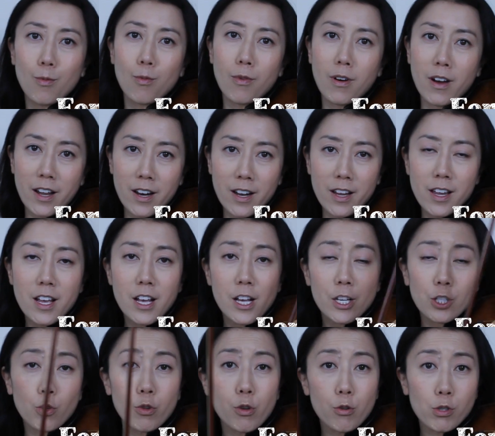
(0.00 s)
1.
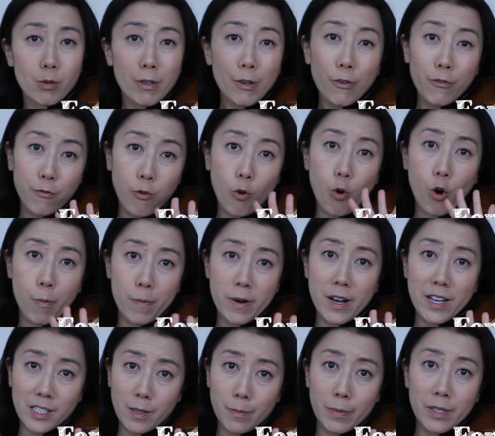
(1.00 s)
So there's only 4
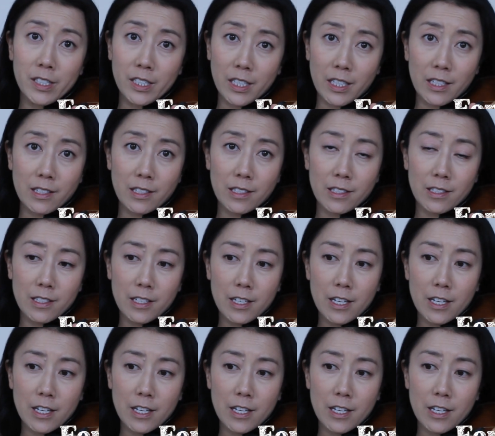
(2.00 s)
possibilities.